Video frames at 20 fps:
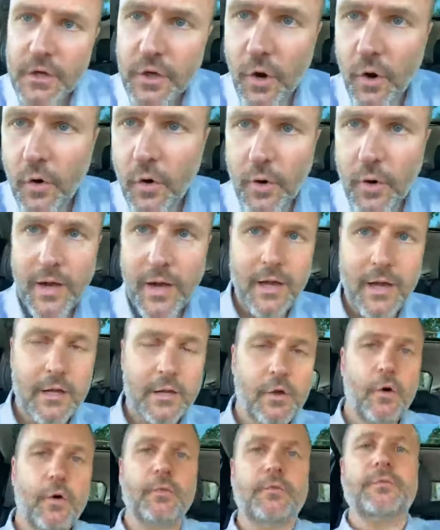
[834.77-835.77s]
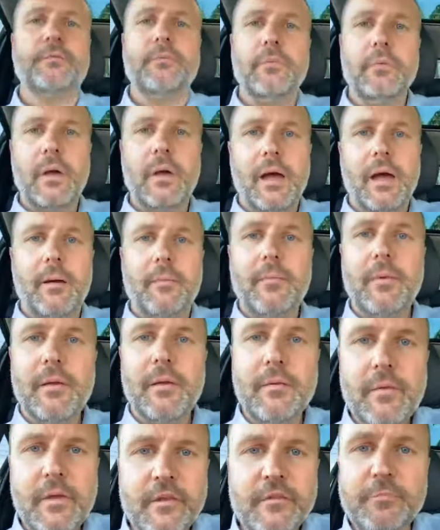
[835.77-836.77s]
go uh, go uh,
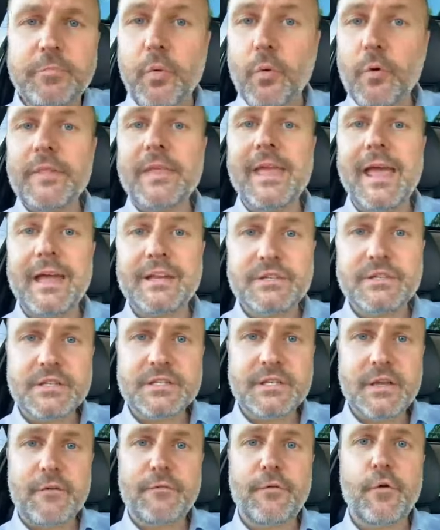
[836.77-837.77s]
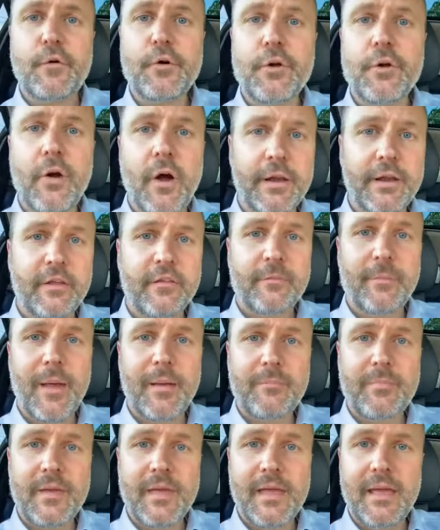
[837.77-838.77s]
explore the edges of who your audience
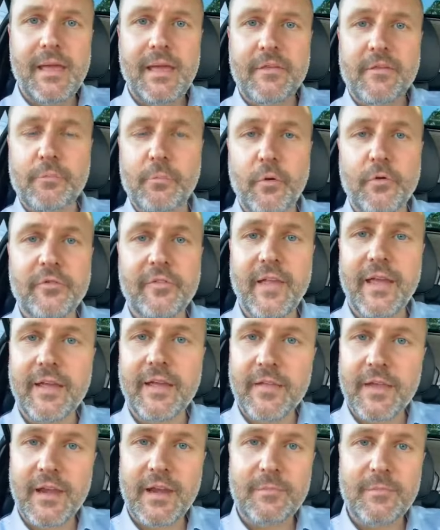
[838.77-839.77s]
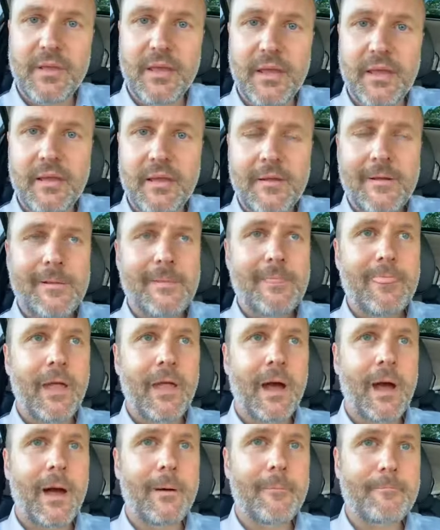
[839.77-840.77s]
might be. It's most likely going to be
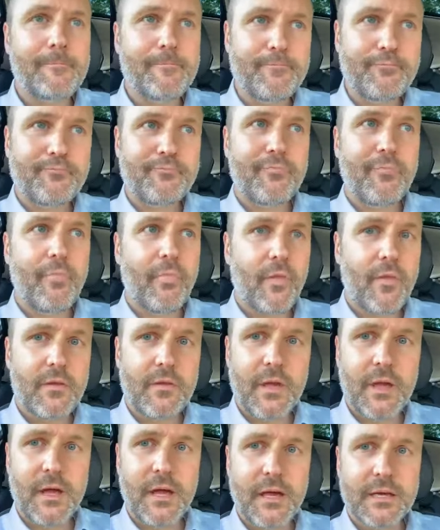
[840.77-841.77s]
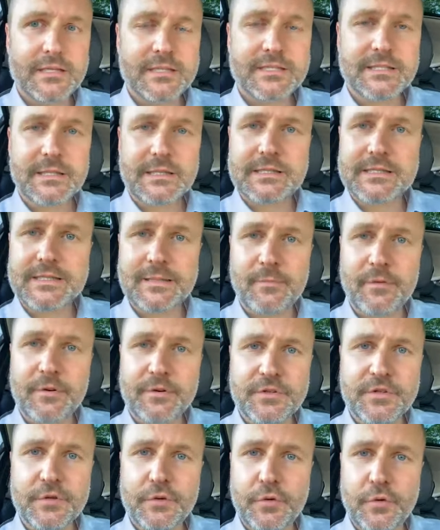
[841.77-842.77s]
um, uh, similar
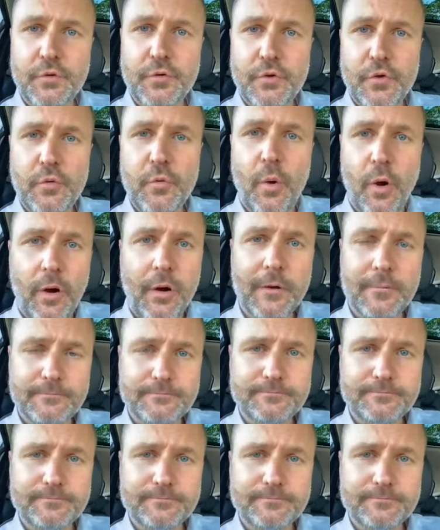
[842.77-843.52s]
to who you are